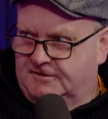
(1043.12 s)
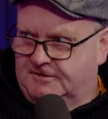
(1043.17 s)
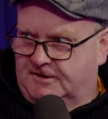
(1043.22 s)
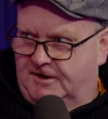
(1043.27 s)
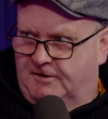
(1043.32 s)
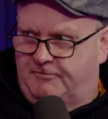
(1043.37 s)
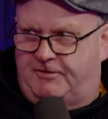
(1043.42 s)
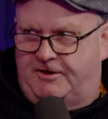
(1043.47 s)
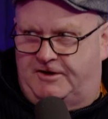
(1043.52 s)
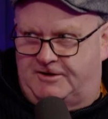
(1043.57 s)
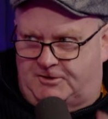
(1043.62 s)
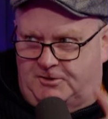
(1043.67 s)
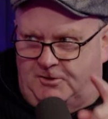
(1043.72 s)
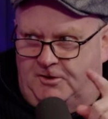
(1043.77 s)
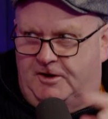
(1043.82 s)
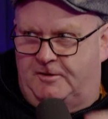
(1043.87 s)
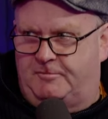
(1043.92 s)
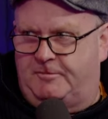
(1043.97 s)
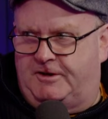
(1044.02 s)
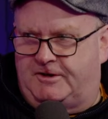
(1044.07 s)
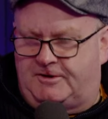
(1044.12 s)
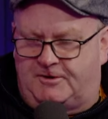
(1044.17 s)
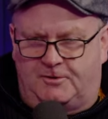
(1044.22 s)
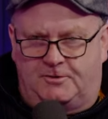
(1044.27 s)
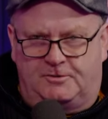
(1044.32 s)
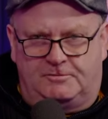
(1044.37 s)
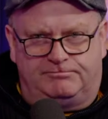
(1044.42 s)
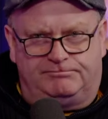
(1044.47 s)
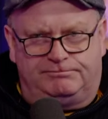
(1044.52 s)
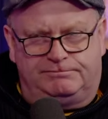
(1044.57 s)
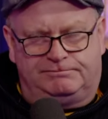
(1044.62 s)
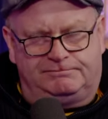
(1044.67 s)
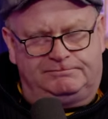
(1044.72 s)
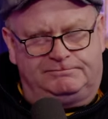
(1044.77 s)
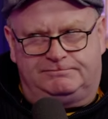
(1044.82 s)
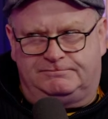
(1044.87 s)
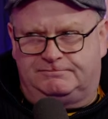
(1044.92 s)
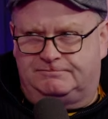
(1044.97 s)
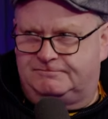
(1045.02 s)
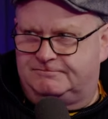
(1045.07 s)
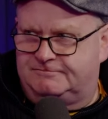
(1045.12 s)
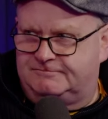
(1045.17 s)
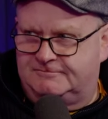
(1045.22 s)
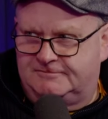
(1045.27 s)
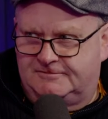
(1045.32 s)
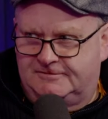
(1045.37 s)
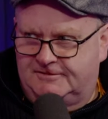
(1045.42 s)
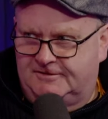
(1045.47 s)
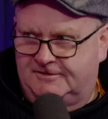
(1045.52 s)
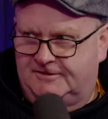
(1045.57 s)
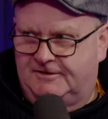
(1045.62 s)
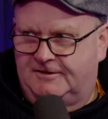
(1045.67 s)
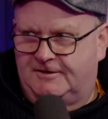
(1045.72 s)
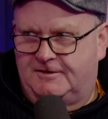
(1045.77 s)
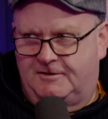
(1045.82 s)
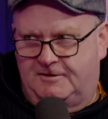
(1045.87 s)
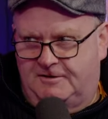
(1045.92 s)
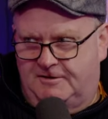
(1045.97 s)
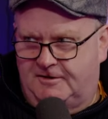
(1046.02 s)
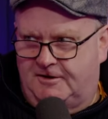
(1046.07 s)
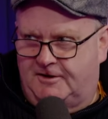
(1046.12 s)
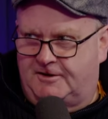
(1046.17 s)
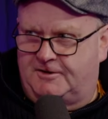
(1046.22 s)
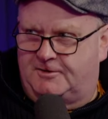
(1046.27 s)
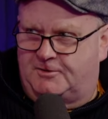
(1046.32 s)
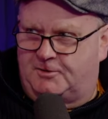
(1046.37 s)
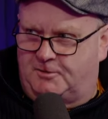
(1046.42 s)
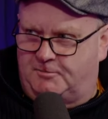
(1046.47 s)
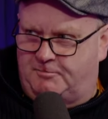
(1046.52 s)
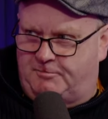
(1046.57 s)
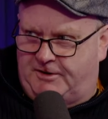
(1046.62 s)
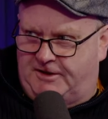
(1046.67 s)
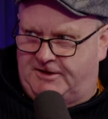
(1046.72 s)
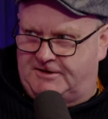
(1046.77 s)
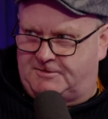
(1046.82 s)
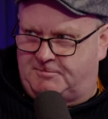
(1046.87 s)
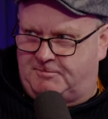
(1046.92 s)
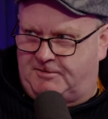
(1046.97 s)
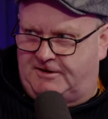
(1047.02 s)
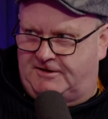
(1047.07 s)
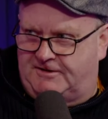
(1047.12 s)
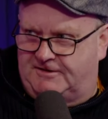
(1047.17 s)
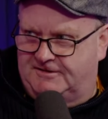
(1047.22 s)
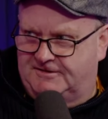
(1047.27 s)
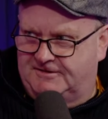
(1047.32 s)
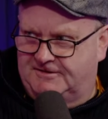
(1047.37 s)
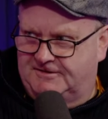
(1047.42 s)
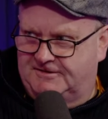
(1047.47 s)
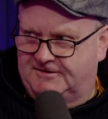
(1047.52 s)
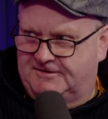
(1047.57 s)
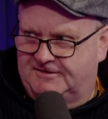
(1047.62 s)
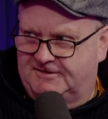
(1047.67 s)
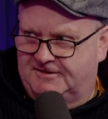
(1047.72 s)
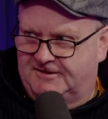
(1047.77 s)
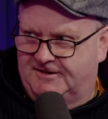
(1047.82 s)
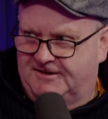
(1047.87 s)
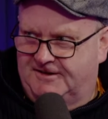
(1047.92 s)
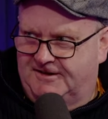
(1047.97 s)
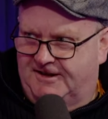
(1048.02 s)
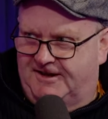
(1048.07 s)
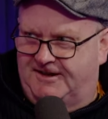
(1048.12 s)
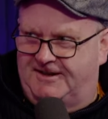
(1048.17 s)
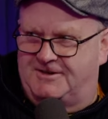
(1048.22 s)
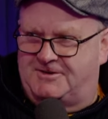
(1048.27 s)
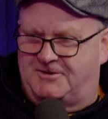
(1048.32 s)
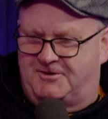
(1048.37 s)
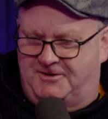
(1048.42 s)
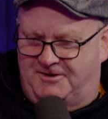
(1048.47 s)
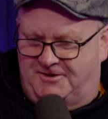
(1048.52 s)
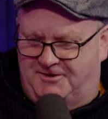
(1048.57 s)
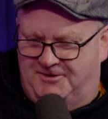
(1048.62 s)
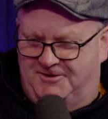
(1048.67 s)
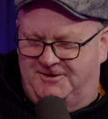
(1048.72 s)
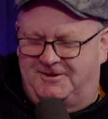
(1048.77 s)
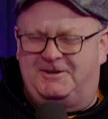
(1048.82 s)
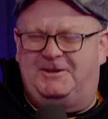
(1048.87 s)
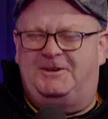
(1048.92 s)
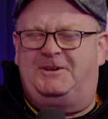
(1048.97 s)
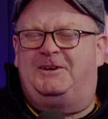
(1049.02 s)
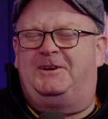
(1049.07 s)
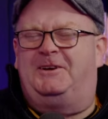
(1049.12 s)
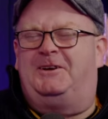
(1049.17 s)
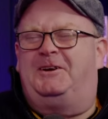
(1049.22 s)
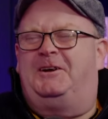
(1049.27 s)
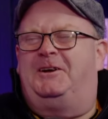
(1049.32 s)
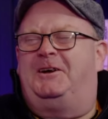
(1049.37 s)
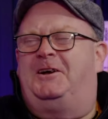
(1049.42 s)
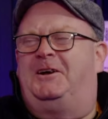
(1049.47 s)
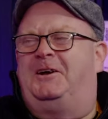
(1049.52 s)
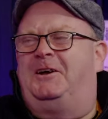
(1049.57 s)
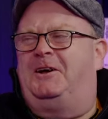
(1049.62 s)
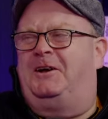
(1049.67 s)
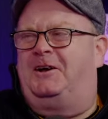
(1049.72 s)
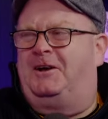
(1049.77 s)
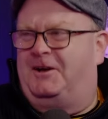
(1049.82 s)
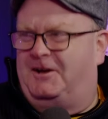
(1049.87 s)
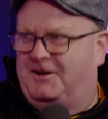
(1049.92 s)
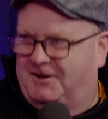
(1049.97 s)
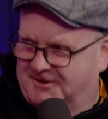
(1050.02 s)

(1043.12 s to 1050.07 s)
If I saw him, I'd go, "How you doing, Pants Man?" And he's going to go, "Ah."